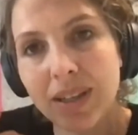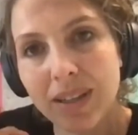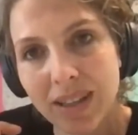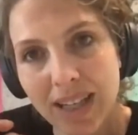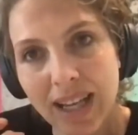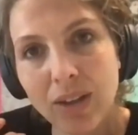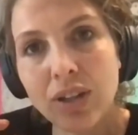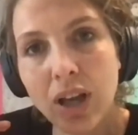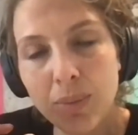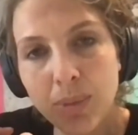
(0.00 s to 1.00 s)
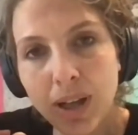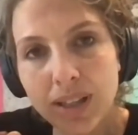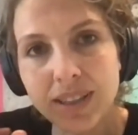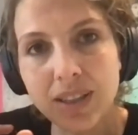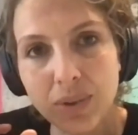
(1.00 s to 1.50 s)
that health law and
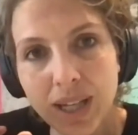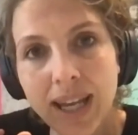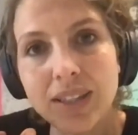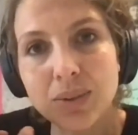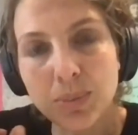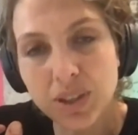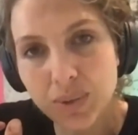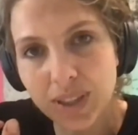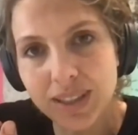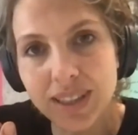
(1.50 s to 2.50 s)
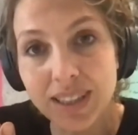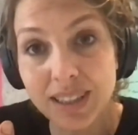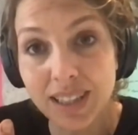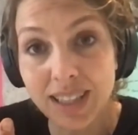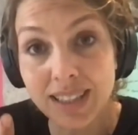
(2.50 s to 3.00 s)
policy creates between the
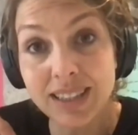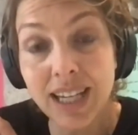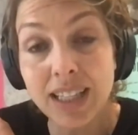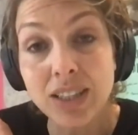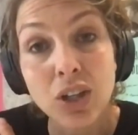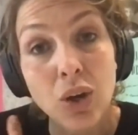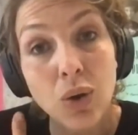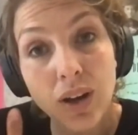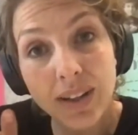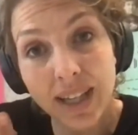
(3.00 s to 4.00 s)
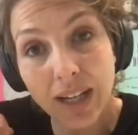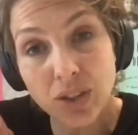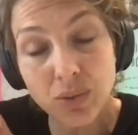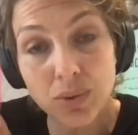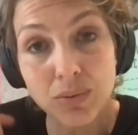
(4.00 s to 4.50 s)
citizen and the state, or on the
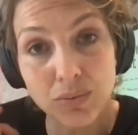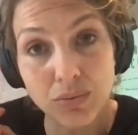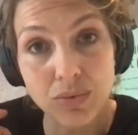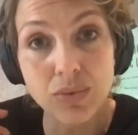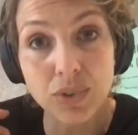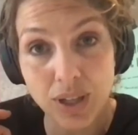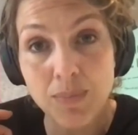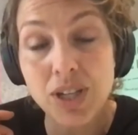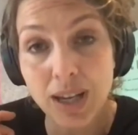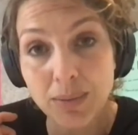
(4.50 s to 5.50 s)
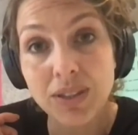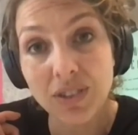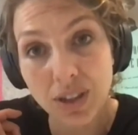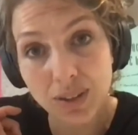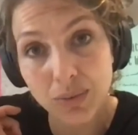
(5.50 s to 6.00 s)
actual, sometimes
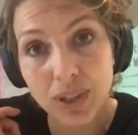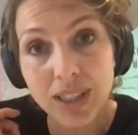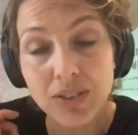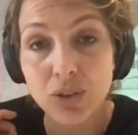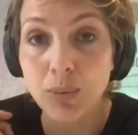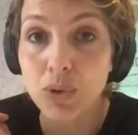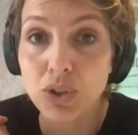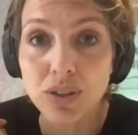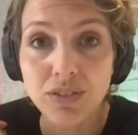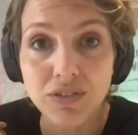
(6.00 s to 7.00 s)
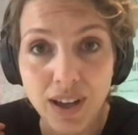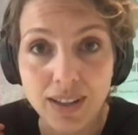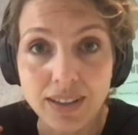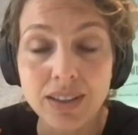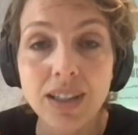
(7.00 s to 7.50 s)
even on the redistribution of
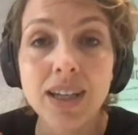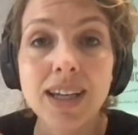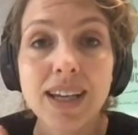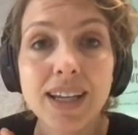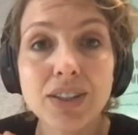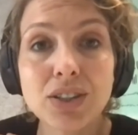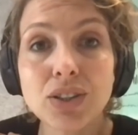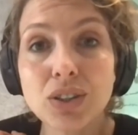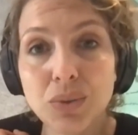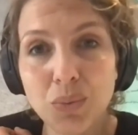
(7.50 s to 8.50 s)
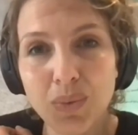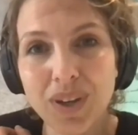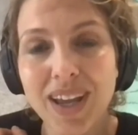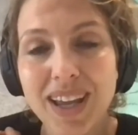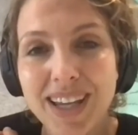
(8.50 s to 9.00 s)
funds. It's just
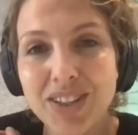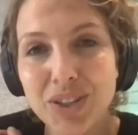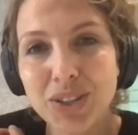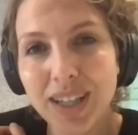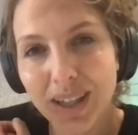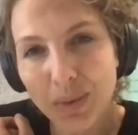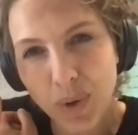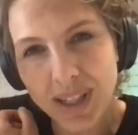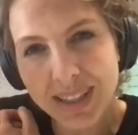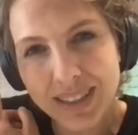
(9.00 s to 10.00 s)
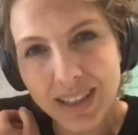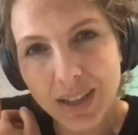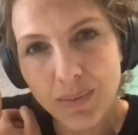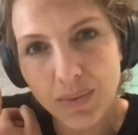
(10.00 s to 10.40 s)
like, what is the